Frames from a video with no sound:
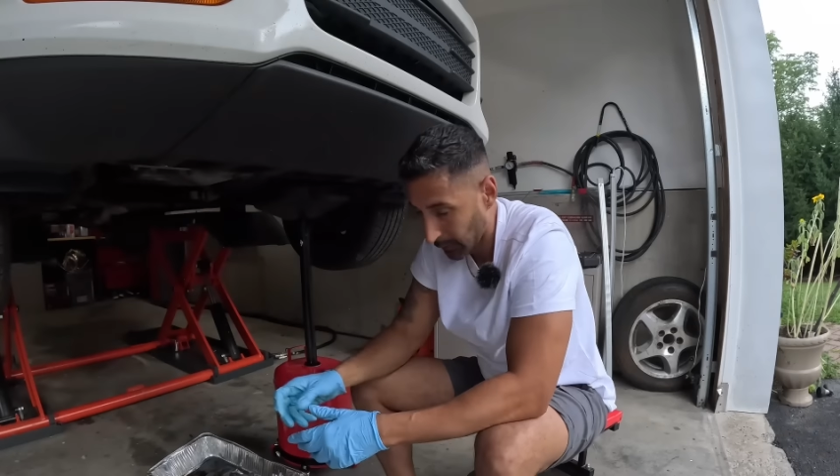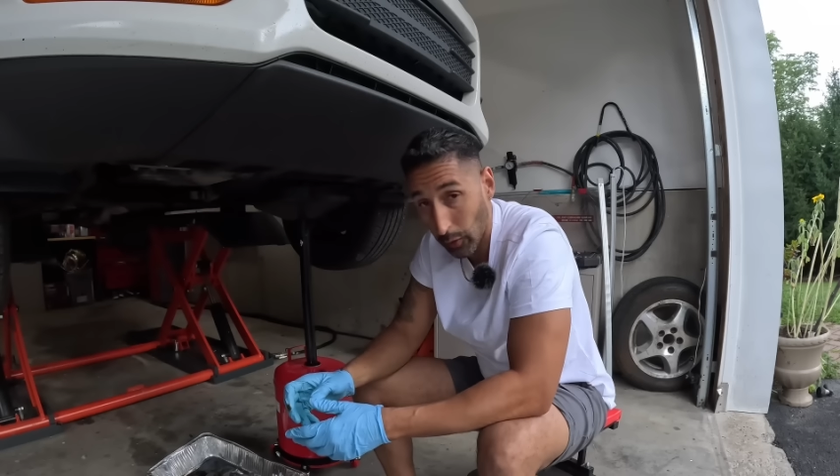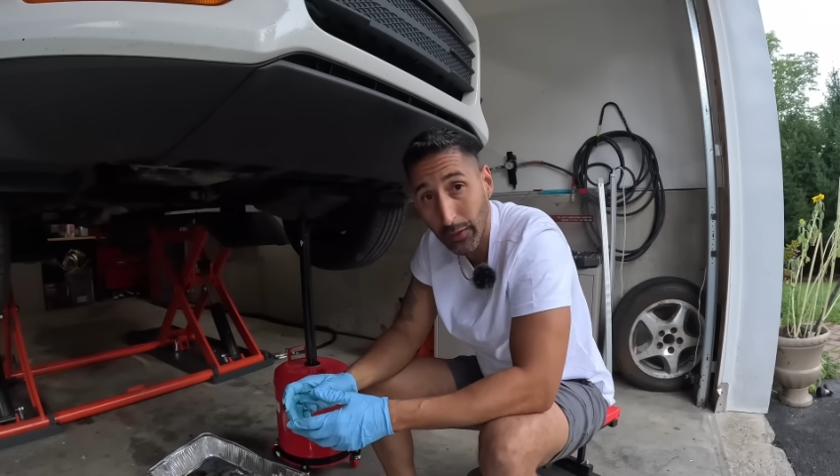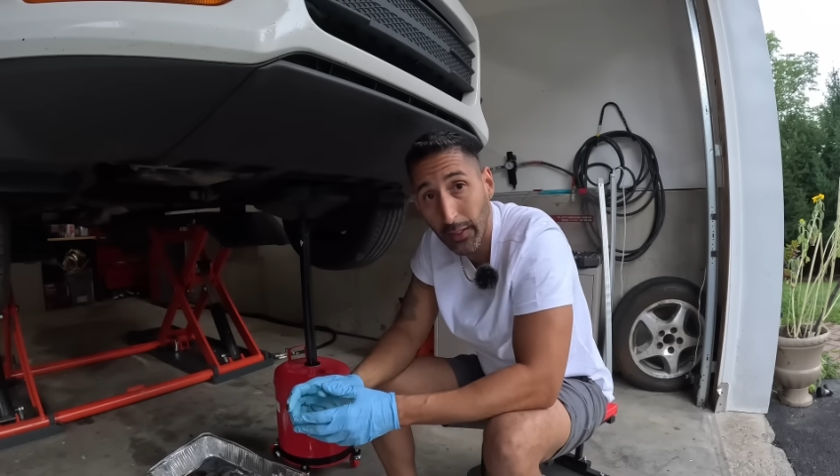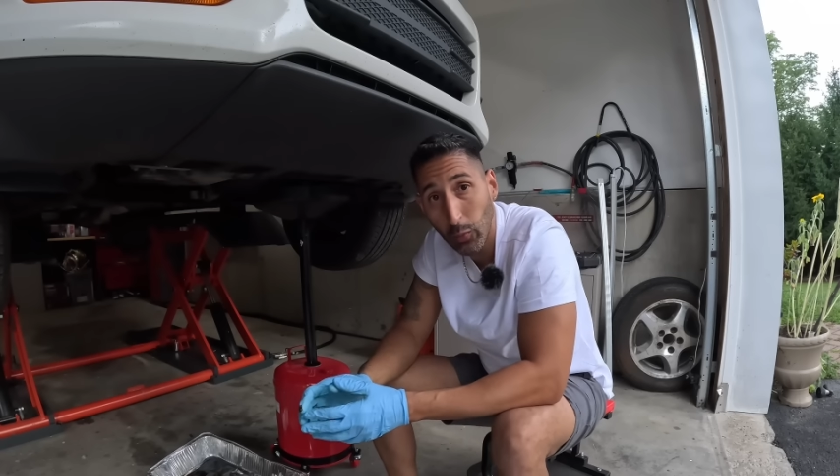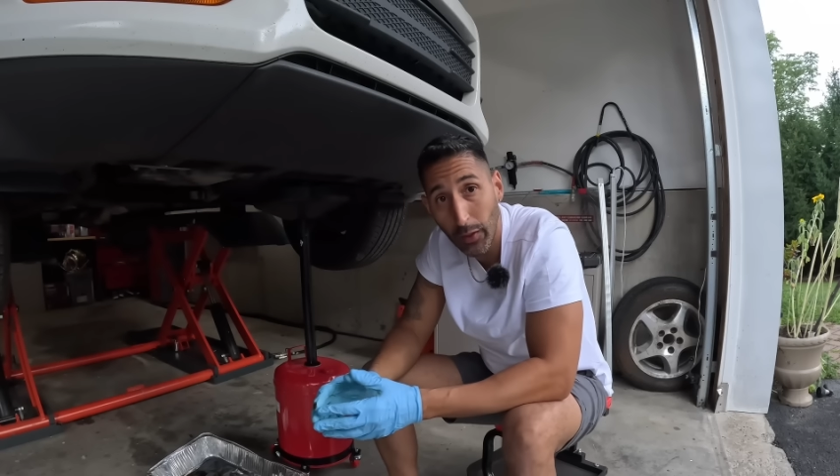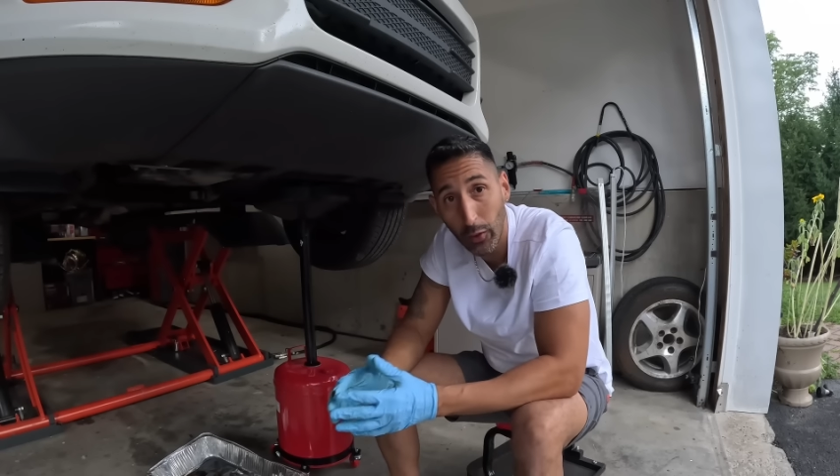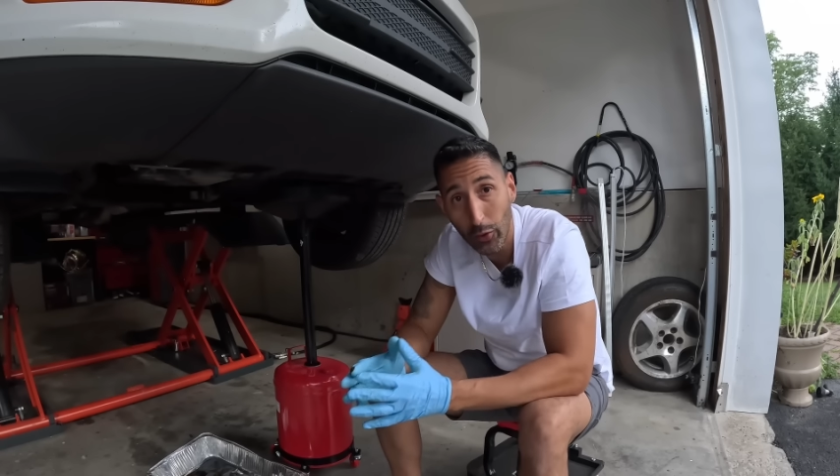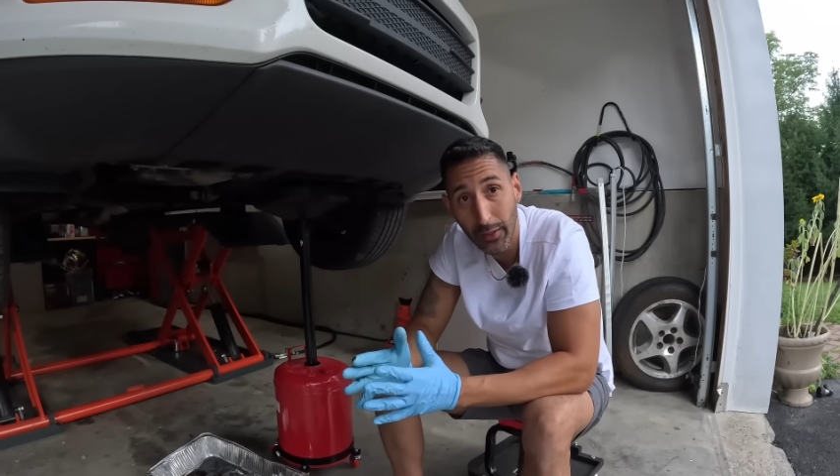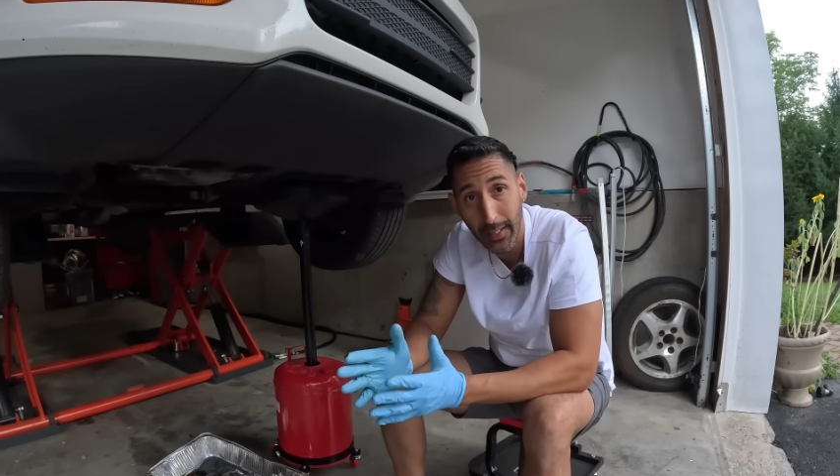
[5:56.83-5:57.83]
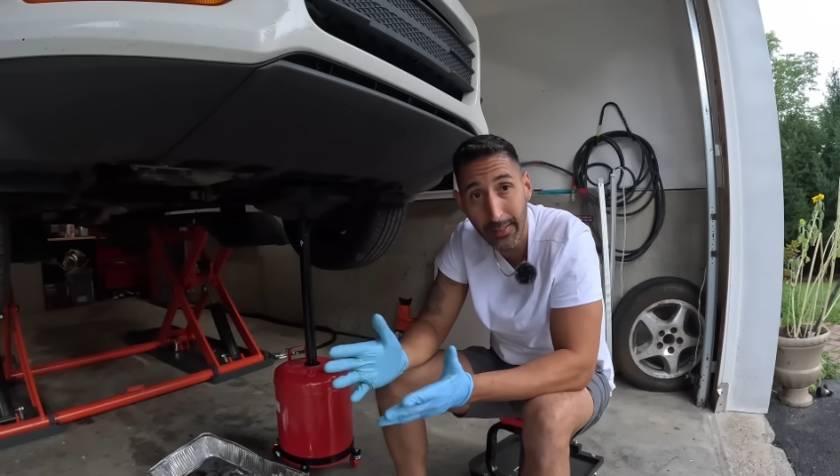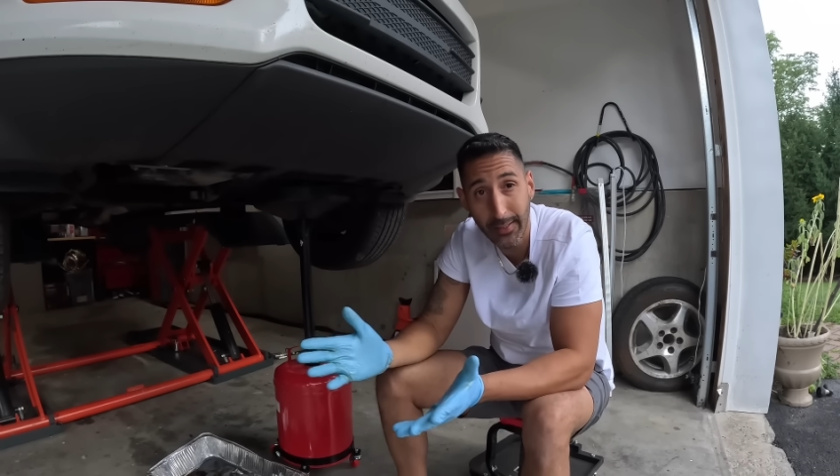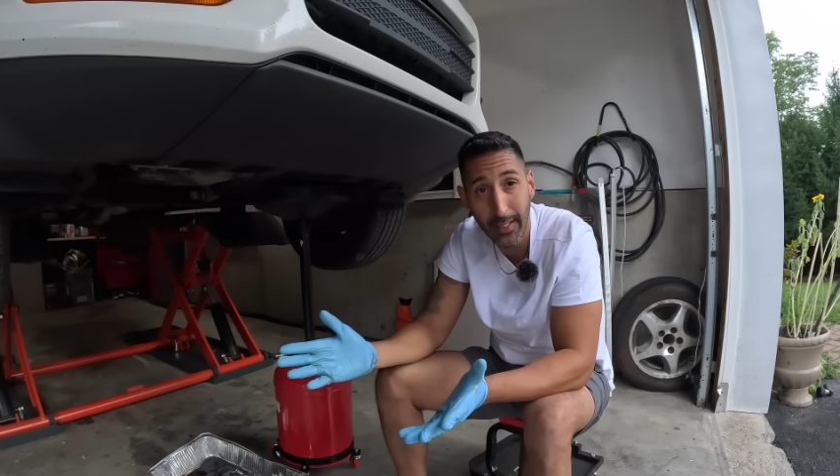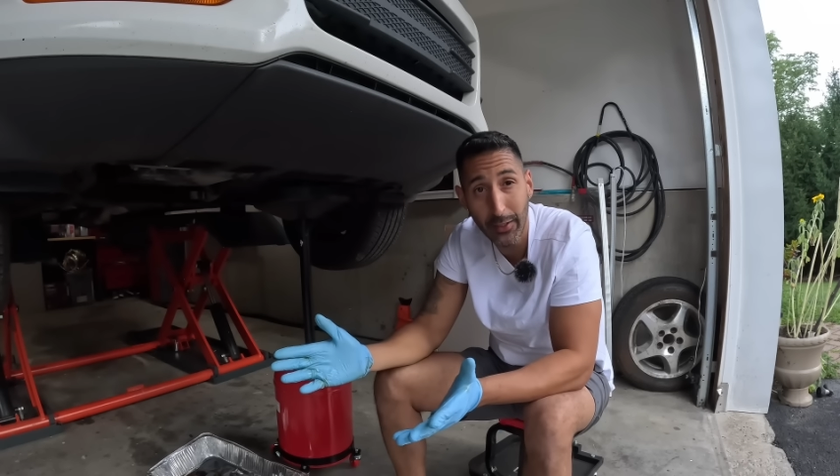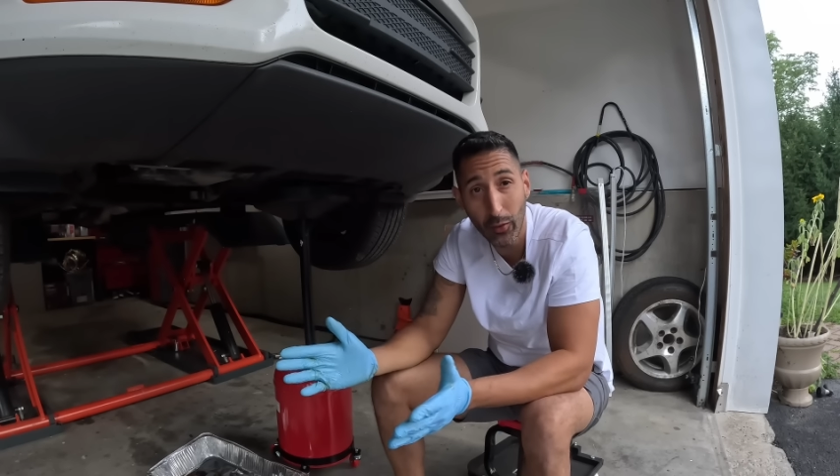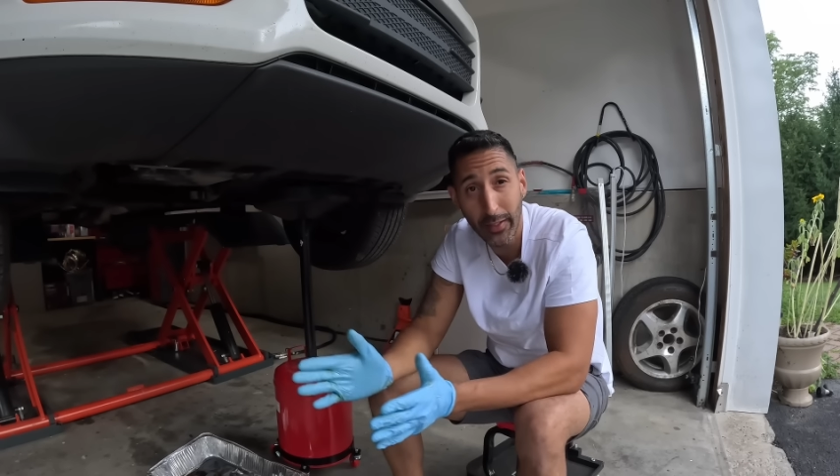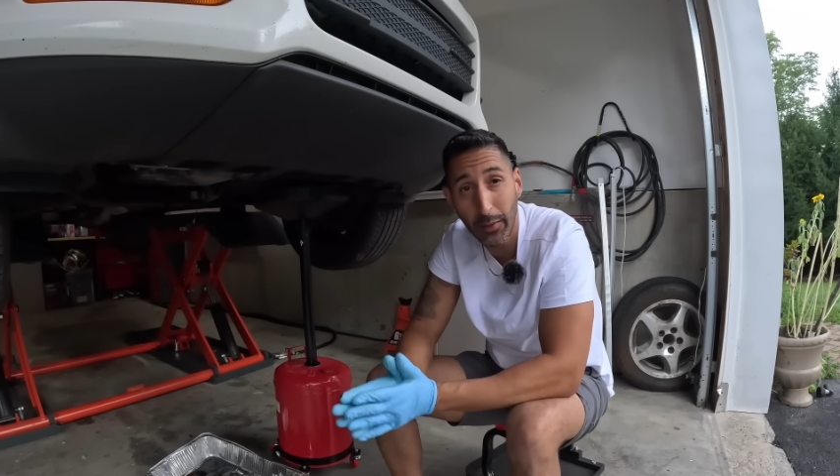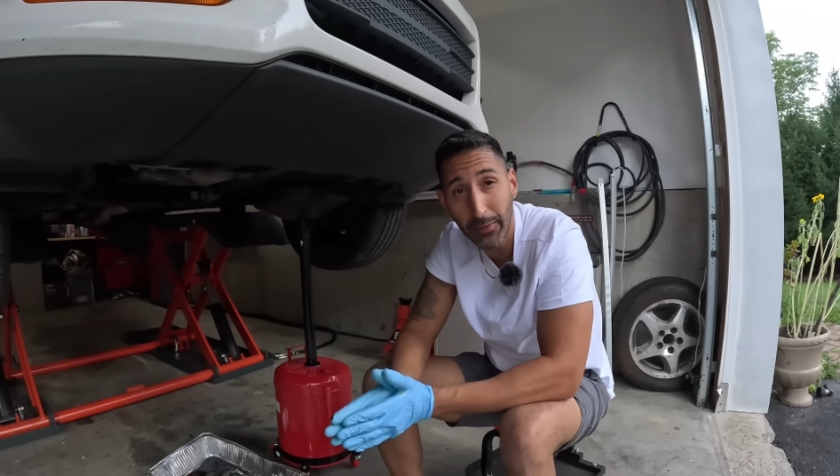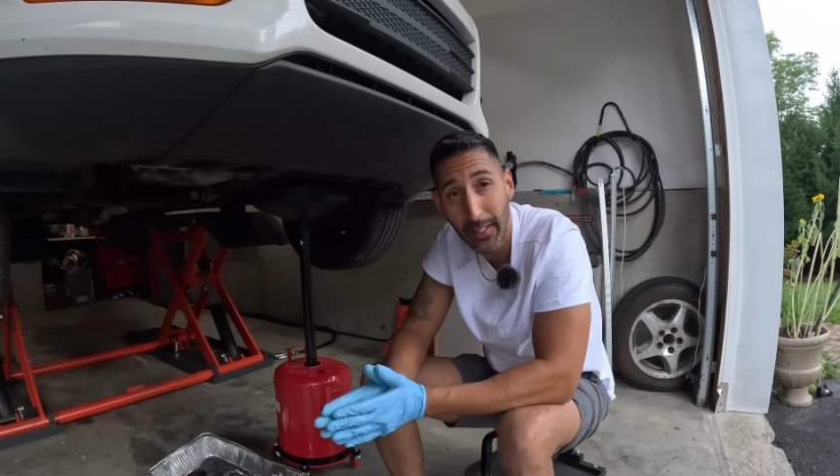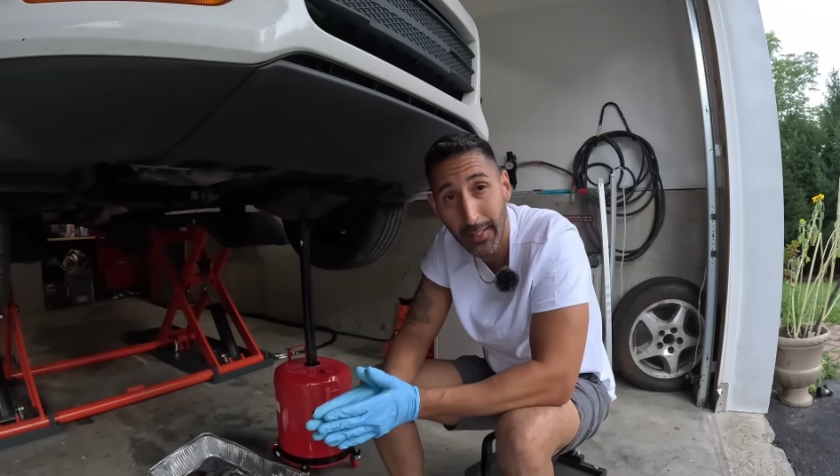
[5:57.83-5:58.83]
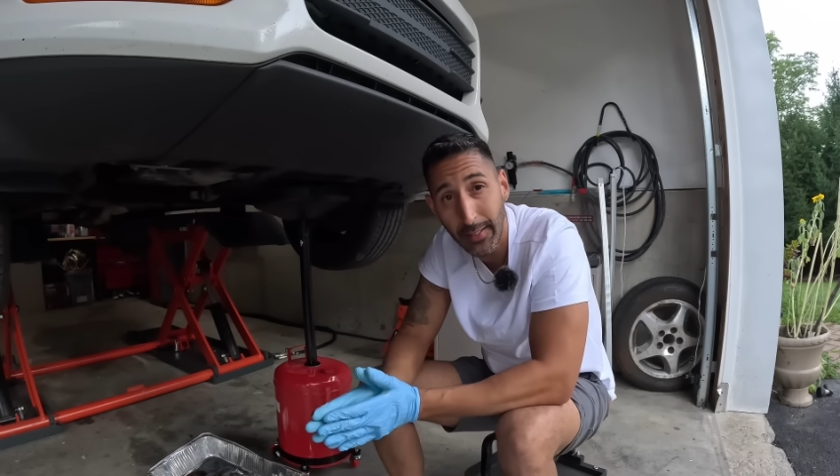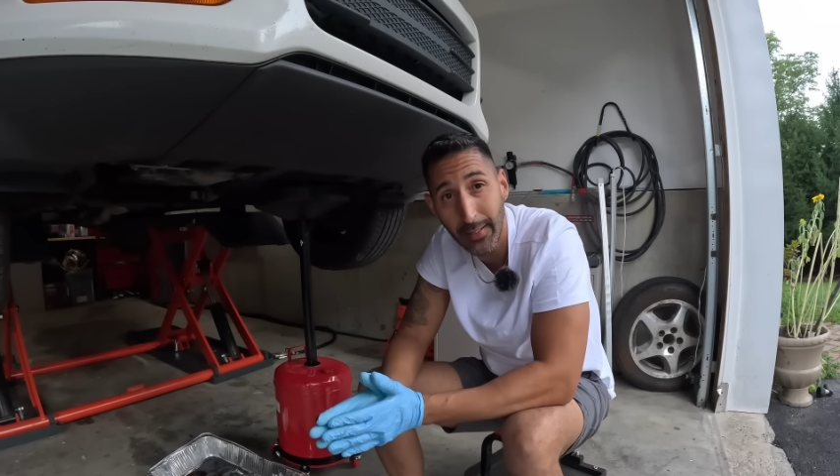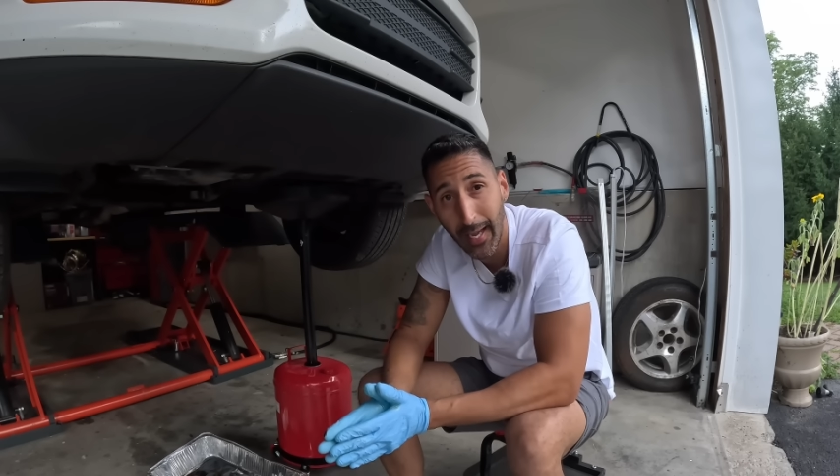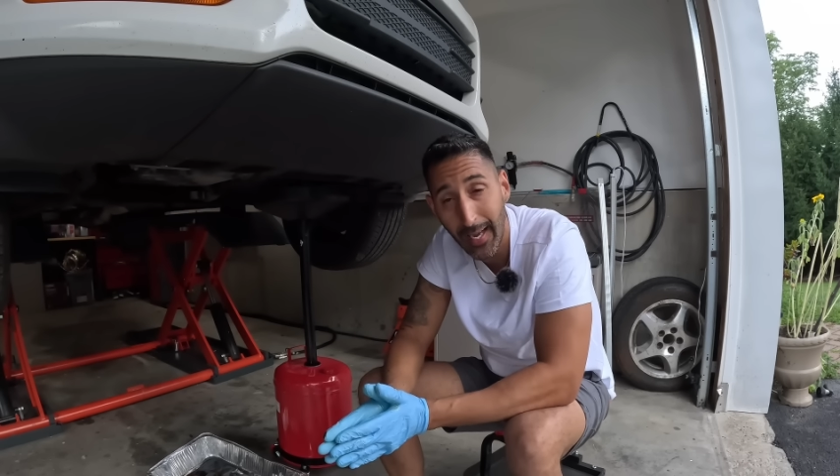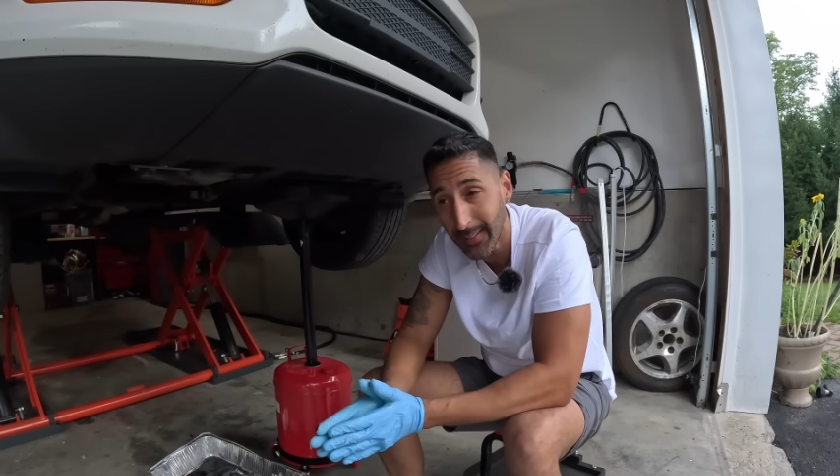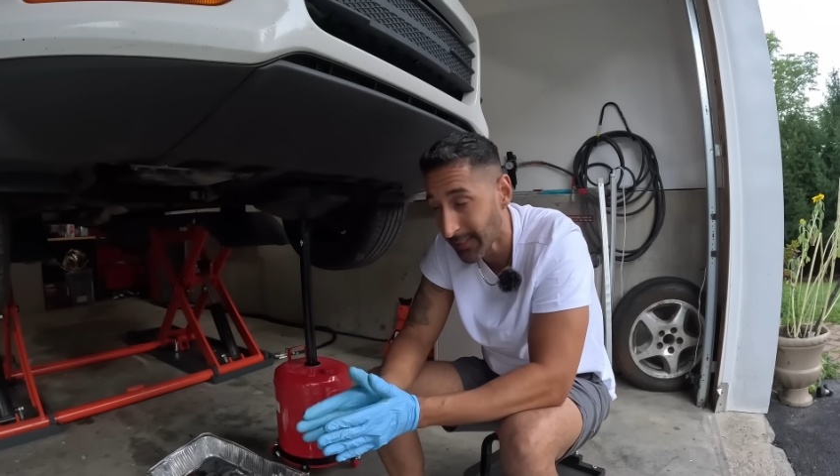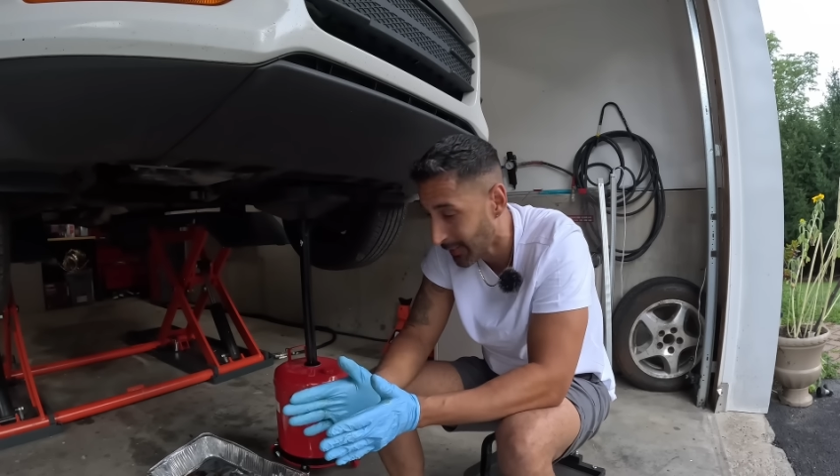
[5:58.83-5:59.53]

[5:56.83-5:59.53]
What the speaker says: So it's just one of those chances that you end up taking as a